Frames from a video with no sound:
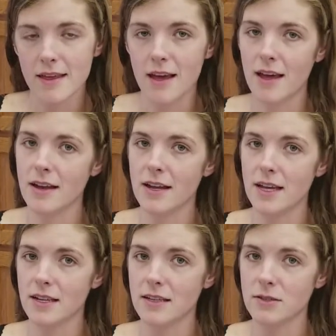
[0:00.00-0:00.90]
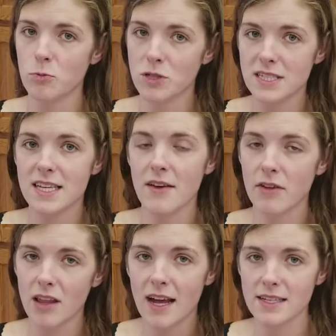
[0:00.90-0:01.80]
and it would save a
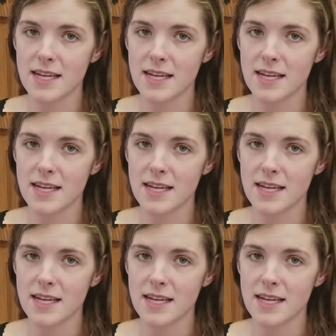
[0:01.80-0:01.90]
lot of